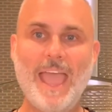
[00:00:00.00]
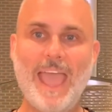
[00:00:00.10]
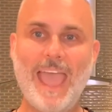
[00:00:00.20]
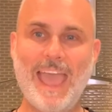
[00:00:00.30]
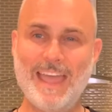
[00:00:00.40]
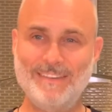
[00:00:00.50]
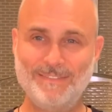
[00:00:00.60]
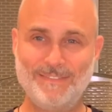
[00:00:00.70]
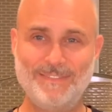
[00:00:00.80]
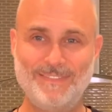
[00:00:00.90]
And
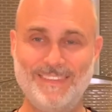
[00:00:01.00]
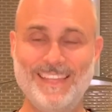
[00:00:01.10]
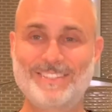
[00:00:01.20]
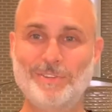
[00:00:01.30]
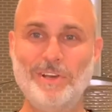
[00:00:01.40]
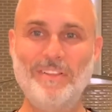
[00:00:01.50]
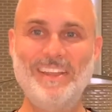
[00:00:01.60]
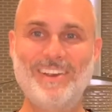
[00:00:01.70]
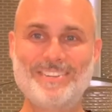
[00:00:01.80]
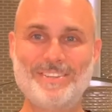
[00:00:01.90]
it's a little
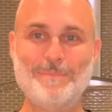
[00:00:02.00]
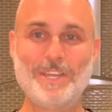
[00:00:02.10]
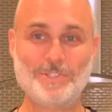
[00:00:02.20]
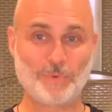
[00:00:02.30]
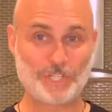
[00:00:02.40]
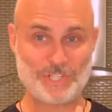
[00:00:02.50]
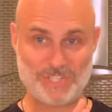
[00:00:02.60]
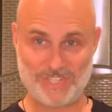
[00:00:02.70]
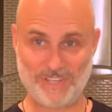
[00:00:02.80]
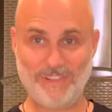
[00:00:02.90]
interesting because we're
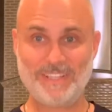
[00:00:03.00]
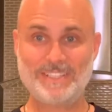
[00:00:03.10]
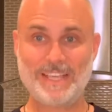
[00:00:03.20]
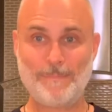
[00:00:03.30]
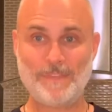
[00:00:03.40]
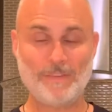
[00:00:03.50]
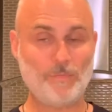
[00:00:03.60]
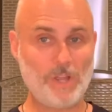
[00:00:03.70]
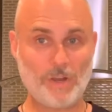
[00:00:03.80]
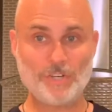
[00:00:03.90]
still accepting,
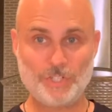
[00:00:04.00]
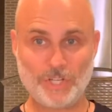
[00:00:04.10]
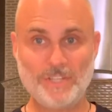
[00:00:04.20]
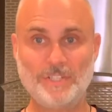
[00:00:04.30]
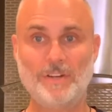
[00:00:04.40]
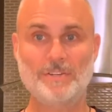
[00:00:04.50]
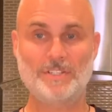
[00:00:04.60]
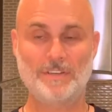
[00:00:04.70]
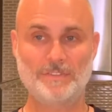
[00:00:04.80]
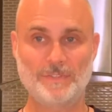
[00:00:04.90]
we aren't judging
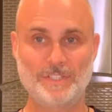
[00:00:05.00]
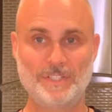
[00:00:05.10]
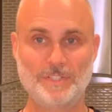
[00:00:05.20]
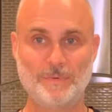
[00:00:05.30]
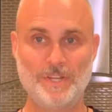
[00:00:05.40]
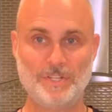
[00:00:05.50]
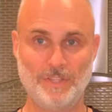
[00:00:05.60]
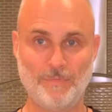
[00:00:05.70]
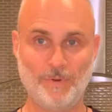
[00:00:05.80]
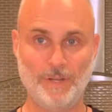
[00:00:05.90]
ourselves for the situation
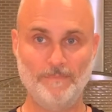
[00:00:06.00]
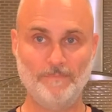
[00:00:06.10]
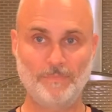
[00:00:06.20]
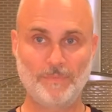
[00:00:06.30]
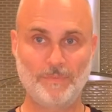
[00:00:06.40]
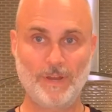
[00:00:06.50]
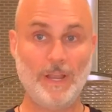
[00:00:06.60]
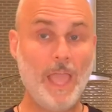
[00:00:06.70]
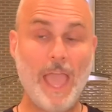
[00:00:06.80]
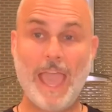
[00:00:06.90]
that we're in, right?
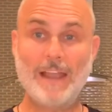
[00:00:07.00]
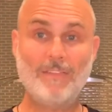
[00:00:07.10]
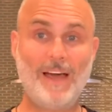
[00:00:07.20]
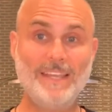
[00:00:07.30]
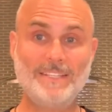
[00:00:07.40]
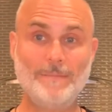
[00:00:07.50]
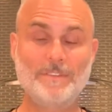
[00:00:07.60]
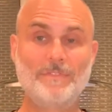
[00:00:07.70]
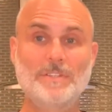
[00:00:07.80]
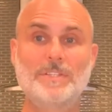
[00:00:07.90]
And a lot of times
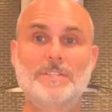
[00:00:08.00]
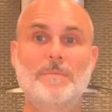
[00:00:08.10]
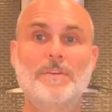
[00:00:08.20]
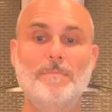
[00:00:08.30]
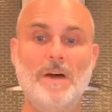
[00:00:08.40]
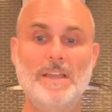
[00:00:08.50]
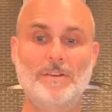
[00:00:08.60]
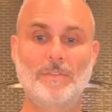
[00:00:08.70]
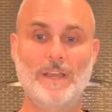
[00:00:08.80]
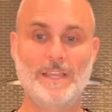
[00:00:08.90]
if this is something
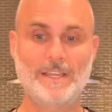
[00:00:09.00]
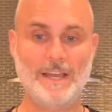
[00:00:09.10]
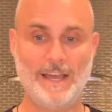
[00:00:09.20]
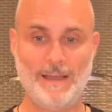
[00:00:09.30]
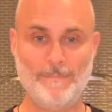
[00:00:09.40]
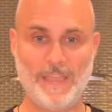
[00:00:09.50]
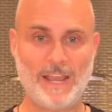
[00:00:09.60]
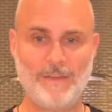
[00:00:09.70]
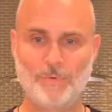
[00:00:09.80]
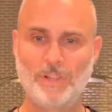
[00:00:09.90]
minor, like, uh, man,
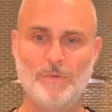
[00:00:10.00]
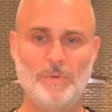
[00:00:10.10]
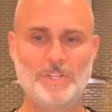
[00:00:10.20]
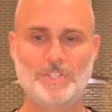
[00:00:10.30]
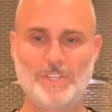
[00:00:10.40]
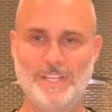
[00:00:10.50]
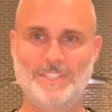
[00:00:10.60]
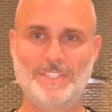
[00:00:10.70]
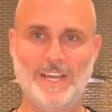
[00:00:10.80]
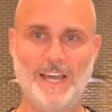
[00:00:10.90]
I really wish
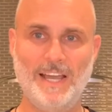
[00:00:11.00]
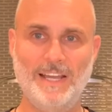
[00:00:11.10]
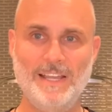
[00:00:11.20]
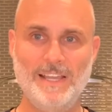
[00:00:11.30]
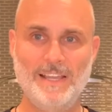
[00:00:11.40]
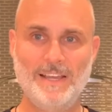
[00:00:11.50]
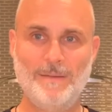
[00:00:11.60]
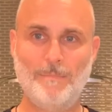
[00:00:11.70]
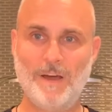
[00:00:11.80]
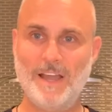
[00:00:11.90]
that uh,
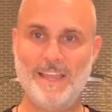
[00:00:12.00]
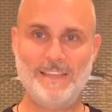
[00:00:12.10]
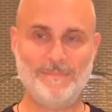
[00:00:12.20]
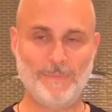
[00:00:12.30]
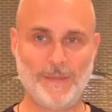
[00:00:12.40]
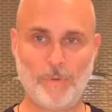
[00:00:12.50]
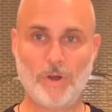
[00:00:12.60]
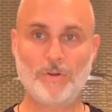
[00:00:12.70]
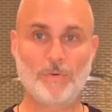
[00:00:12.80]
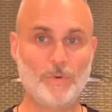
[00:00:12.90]
my, my
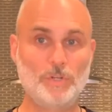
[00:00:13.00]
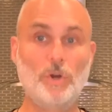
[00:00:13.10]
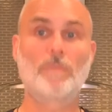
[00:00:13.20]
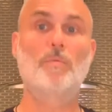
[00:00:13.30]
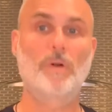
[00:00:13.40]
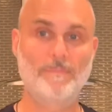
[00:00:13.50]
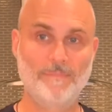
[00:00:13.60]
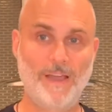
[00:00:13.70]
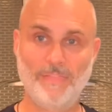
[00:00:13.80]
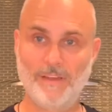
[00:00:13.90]
partner would cook more.
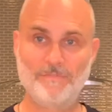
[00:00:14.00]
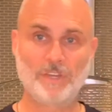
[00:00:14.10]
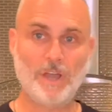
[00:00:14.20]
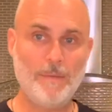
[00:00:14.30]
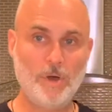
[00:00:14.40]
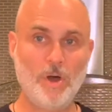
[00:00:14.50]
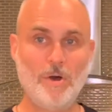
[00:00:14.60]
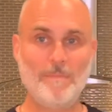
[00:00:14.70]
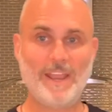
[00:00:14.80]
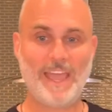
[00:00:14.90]
I'd love to come
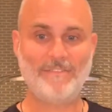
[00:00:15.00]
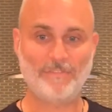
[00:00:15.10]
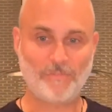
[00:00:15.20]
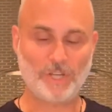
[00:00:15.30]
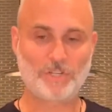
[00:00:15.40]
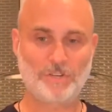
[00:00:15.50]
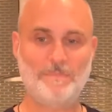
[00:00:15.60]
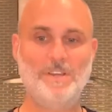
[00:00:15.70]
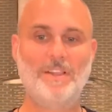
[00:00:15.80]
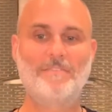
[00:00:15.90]
home and have a fresh cooked
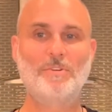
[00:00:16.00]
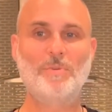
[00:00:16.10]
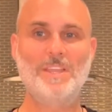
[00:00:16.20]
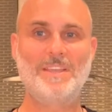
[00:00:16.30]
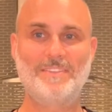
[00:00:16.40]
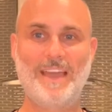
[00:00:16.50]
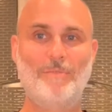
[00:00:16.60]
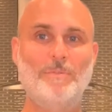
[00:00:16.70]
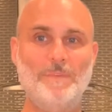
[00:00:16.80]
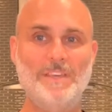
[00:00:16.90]
meal every week. That
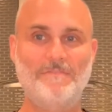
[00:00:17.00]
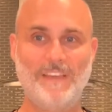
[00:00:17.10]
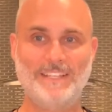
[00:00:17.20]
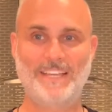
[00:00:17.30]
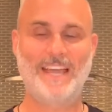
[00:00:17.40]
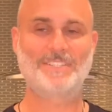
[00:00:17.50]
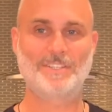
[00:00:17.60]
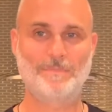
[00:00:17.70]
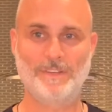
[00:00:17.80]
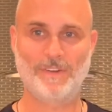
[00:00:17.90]
would be fantastic
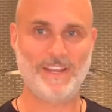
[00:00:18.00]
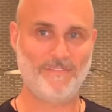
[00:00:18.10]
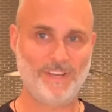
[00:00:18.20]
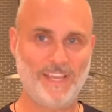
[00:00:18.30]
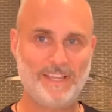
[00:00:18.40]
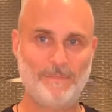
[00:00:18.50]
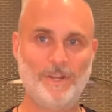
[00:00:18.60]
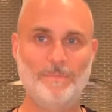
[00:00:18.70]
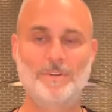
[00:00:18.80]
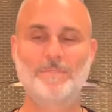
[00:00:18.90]
to me, right? Every night coming
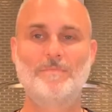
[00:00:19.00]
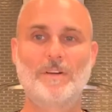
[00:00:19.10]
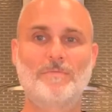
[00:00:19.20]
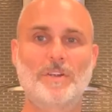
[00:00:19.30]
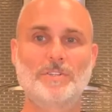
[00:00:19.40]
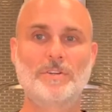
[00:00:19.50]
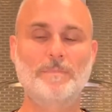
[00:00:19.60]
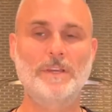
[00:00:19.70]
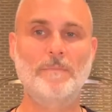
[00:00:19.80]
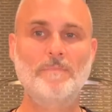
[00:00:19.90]
home to a fresh cooked
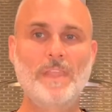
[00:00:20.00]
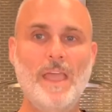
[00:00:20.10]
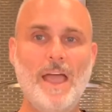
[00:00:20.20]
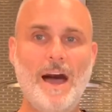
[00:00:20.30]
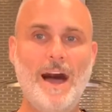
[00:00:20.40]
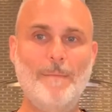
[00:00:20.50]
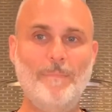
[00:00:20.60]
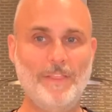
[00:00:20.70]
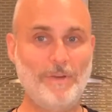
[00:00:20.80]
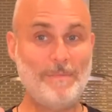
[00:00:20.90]
meal. Uh,
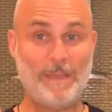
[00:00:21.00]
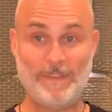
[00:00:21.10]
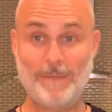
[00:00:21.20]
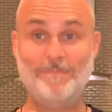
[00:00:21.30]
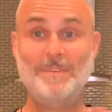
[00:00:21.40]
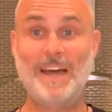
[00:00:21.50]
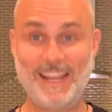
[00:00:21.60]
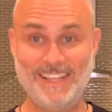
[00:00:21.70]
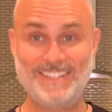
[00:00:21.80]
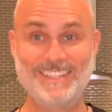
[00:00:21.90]
by the way, baby, I'm
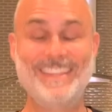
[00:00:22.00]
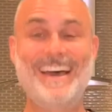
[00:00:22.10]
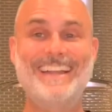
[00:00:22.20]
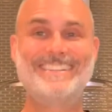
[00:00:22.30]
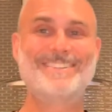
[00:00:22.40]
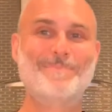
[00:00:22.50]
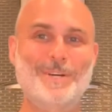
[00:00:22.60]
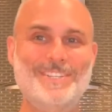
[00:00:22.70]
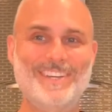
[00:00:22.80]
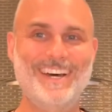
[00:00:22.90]
not hinting that,
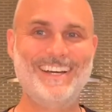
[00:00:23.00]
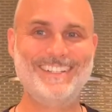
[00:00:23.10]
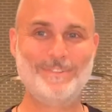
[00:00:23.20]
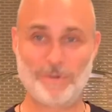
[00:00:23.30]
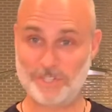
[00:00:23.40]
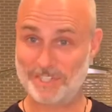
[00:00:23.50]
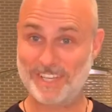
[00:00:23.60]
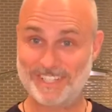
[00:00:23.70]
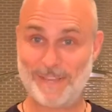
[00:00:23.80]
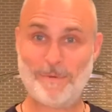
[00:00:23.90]
but uh, we're just an
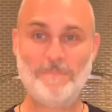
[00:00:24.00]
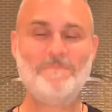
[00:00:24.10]
example.